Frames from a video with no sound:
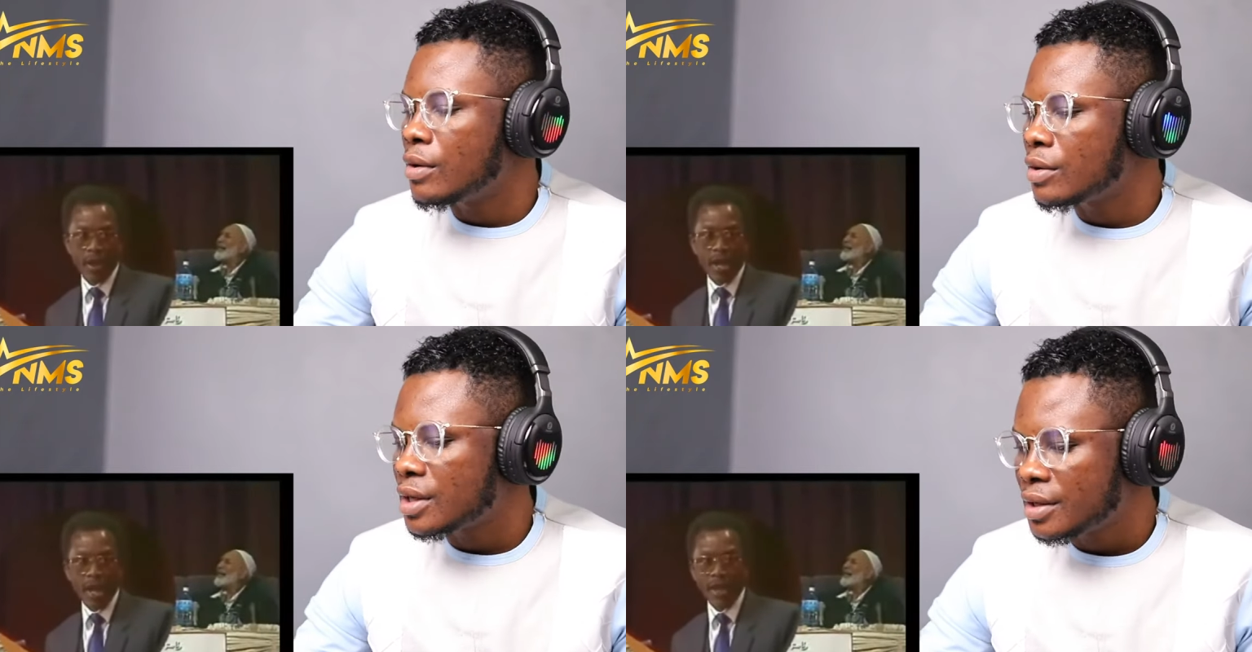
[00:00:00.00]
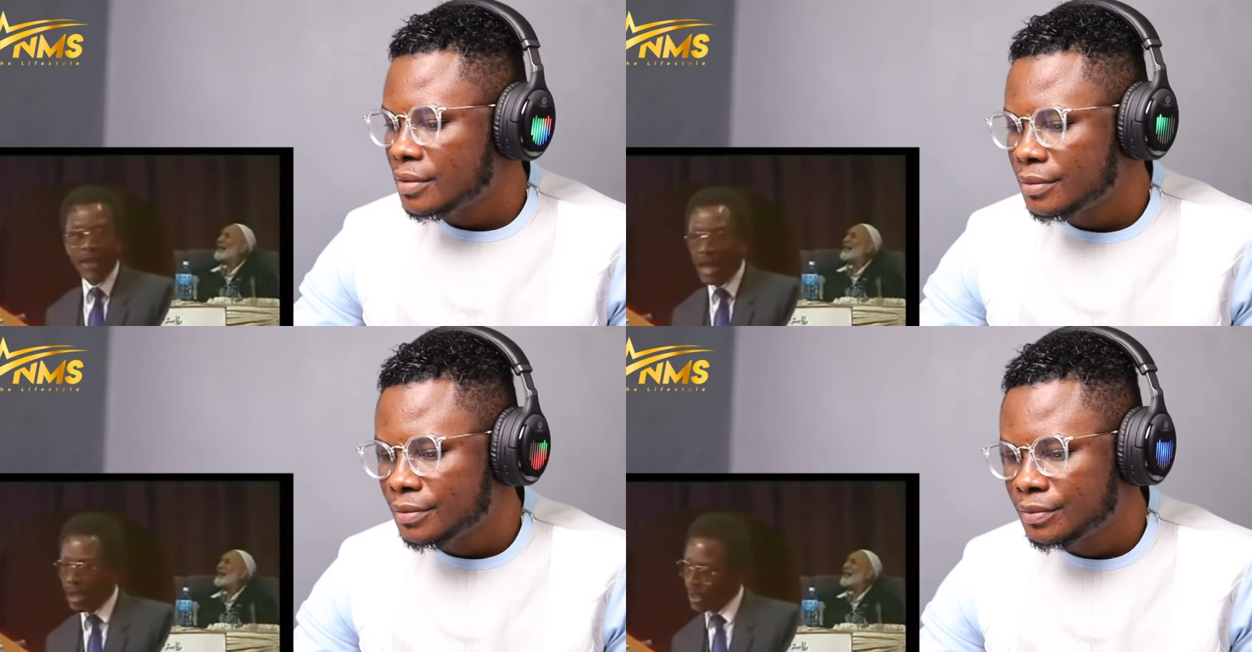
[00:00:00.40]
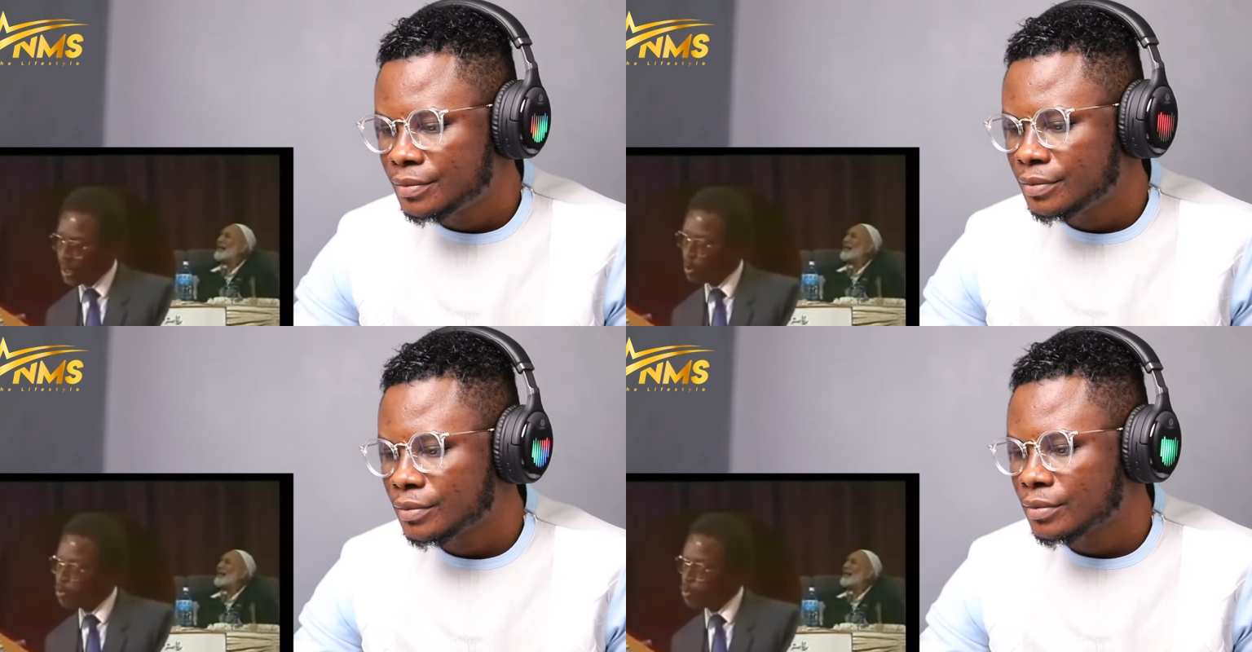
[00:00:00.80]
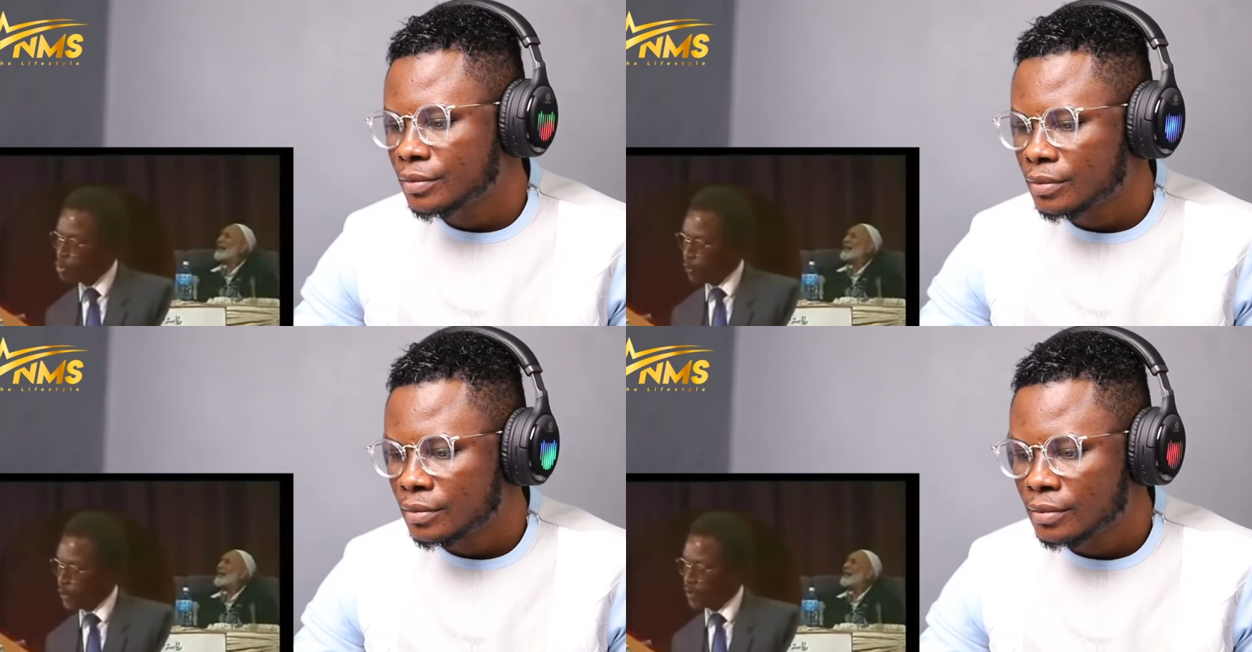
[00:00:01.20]
Speaker 1: Okay. And how can we
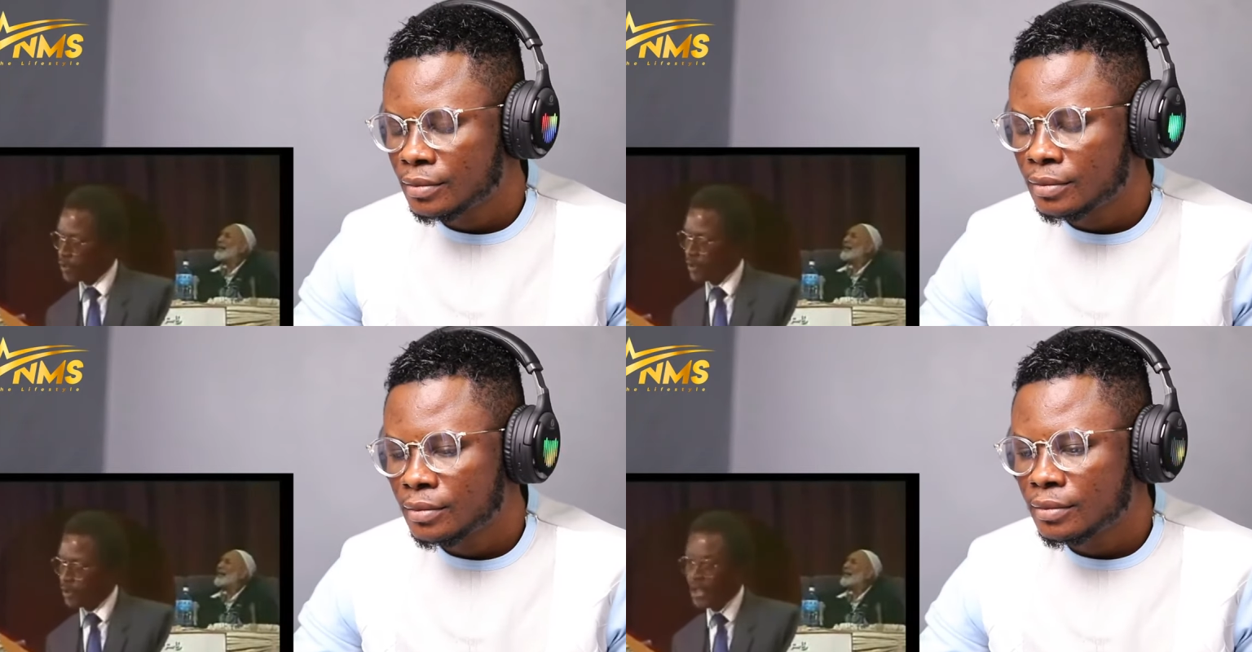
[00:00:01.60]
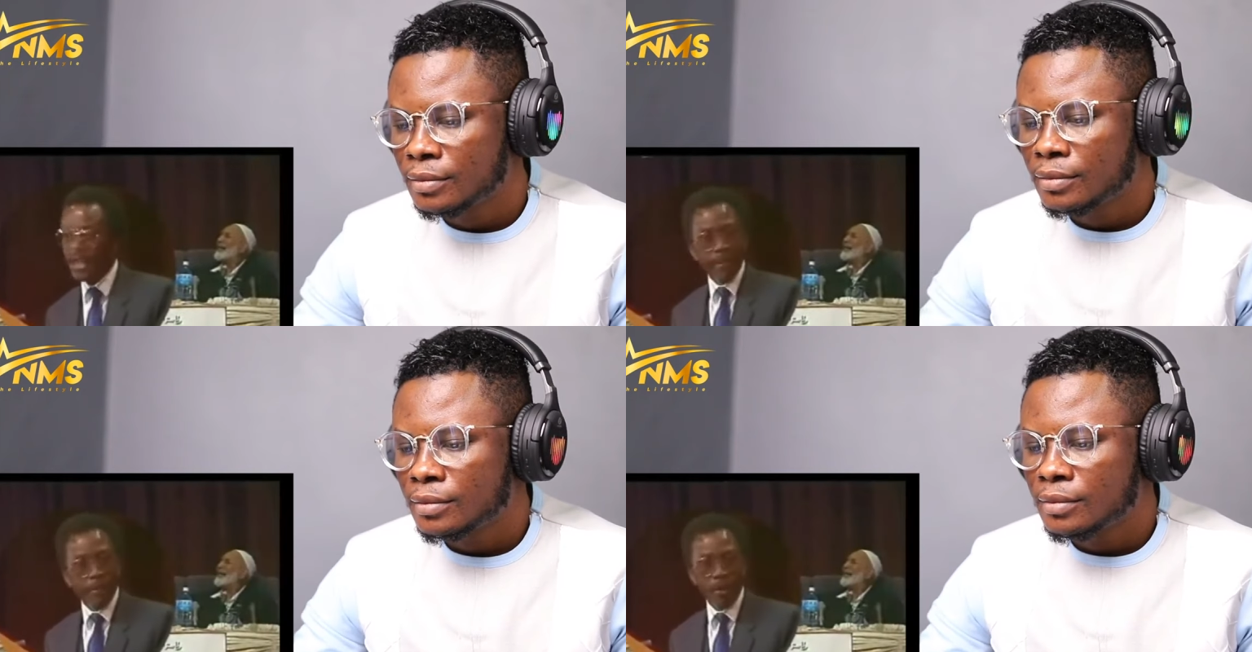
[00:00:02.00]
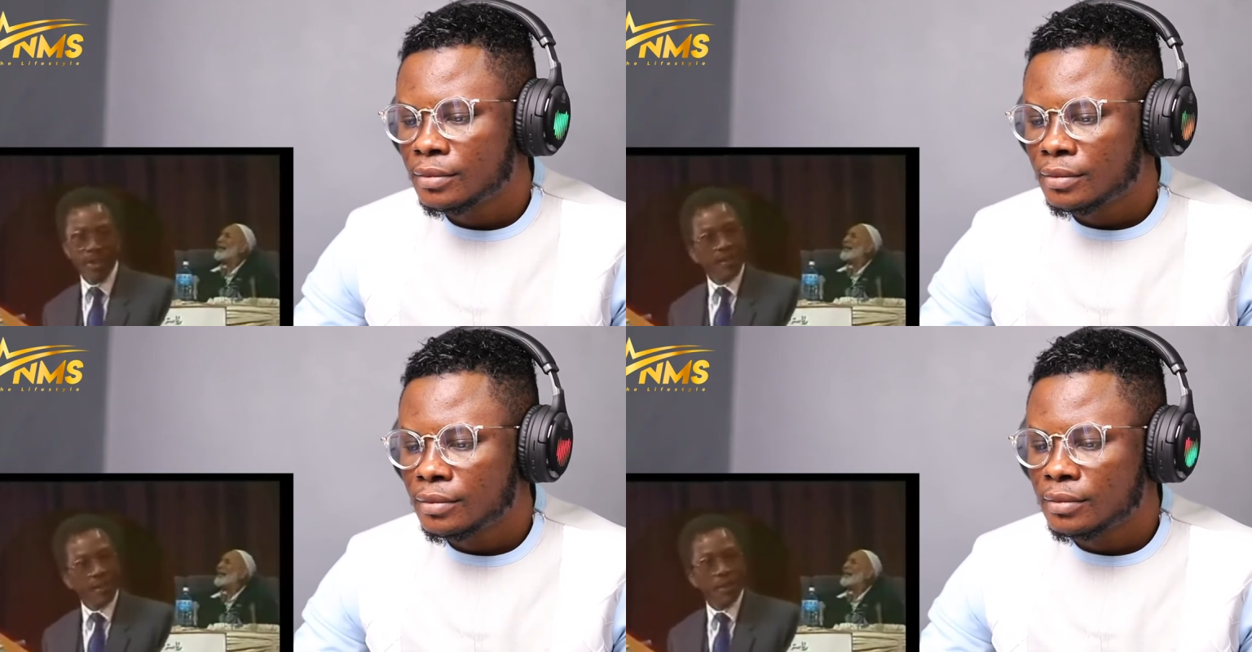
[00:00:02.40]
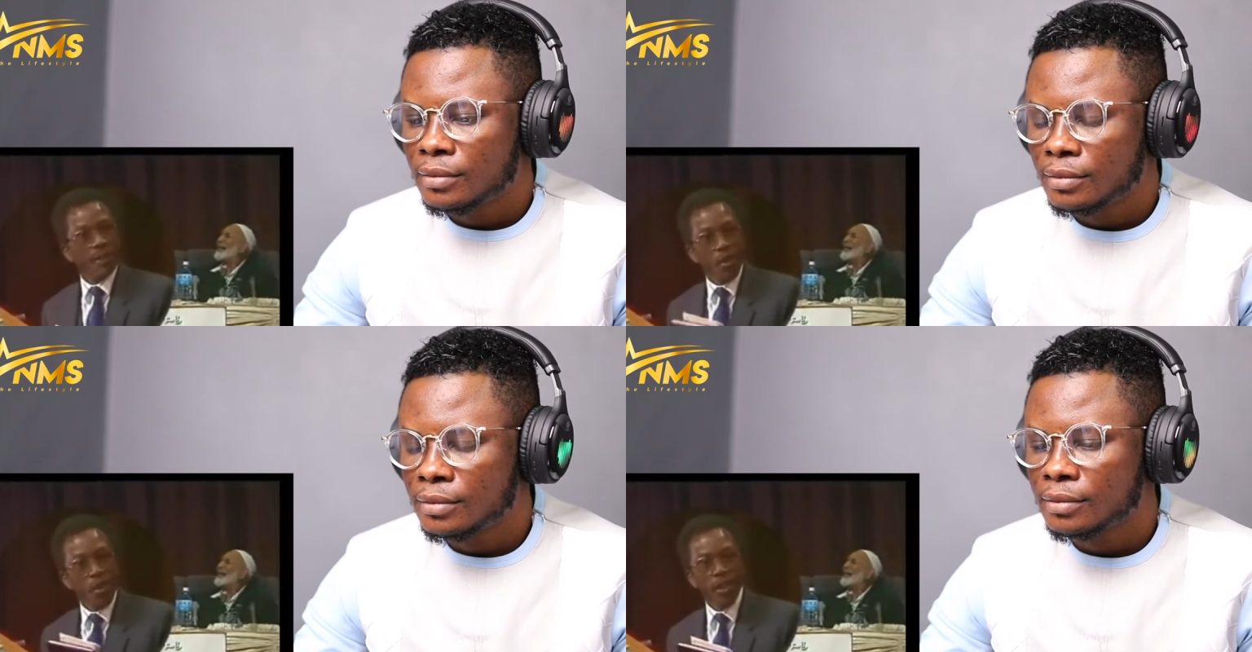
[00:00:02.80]
prove this? Because this is
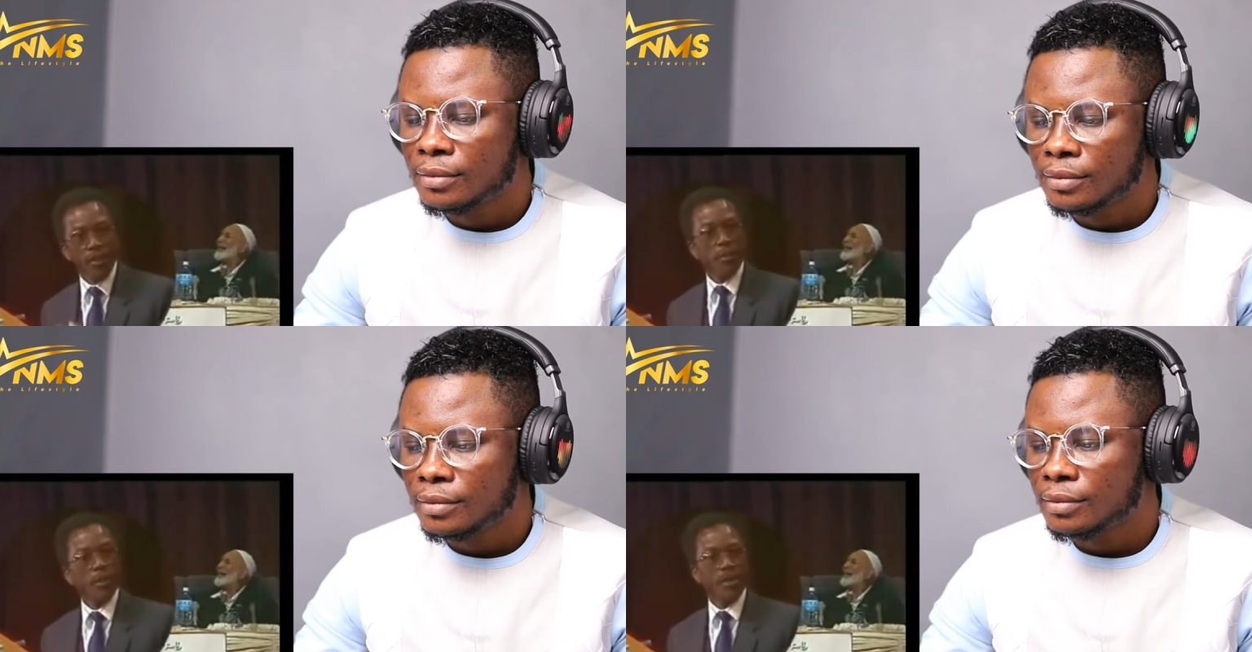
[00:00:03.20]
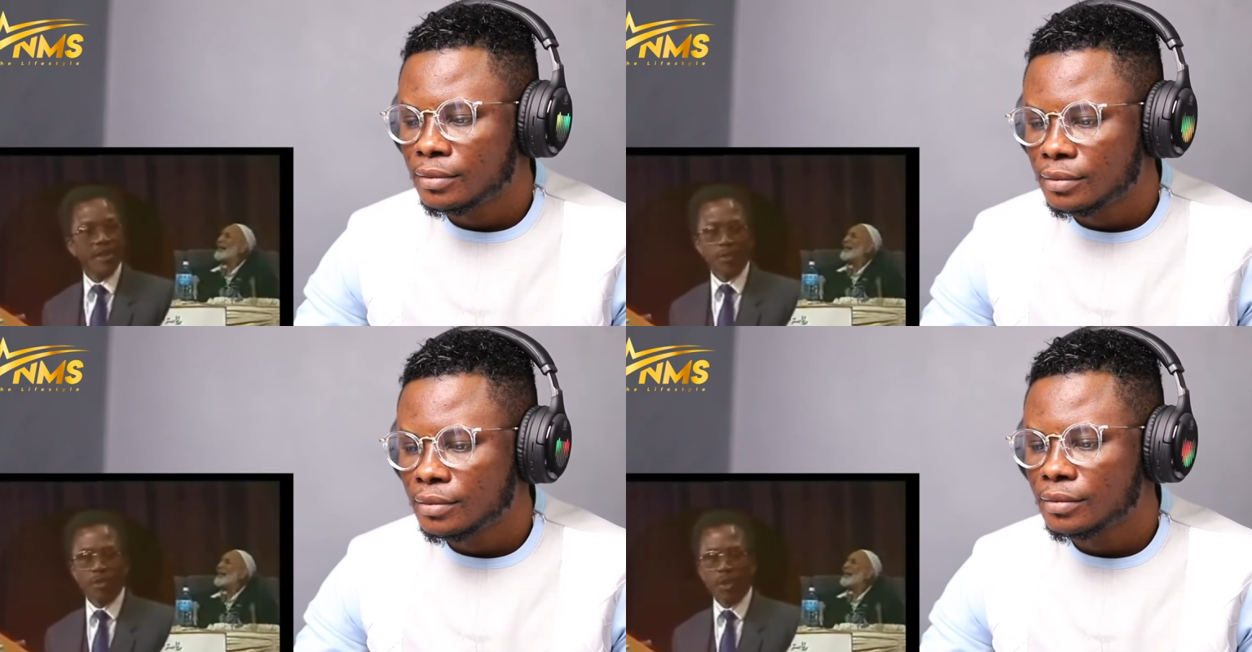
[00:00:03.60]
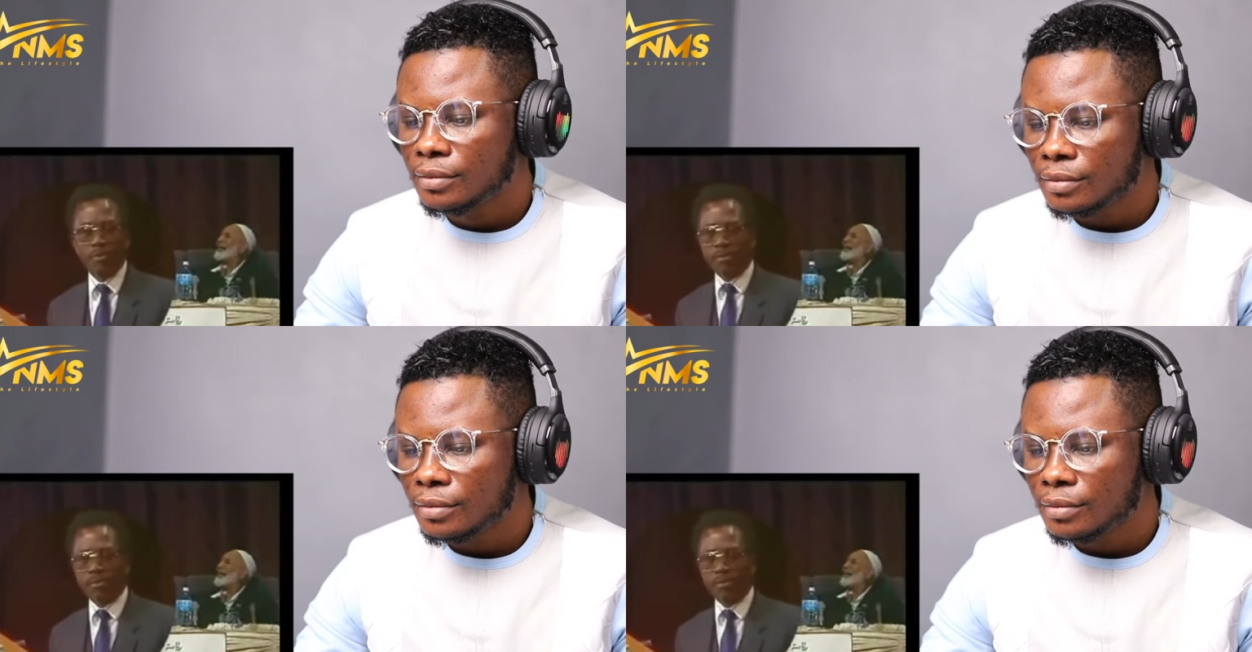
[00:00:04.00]
the only thing which is actually,